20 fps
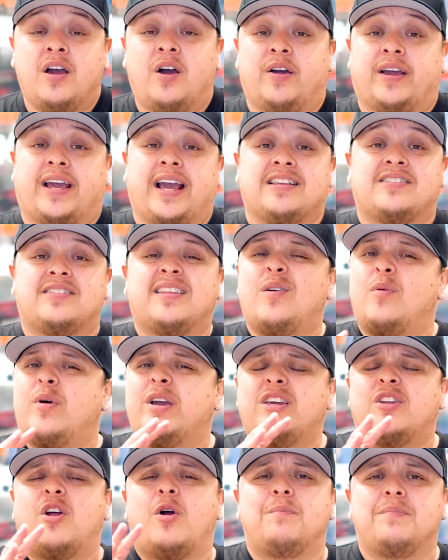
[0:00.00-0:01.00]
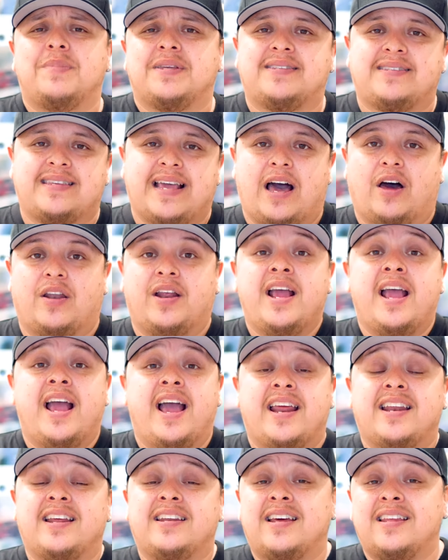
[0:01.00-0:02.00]
Okay, so that way you don't miss out.
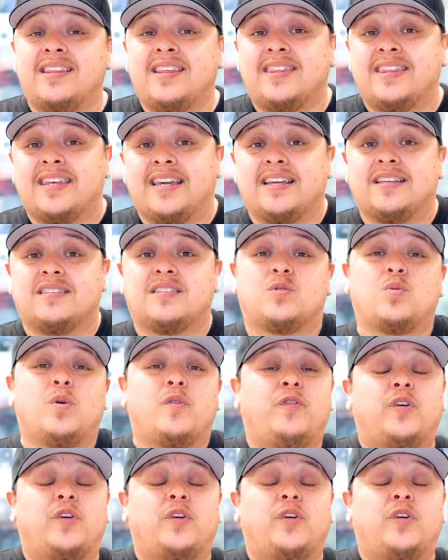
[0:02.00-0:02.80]
And another thing is as well,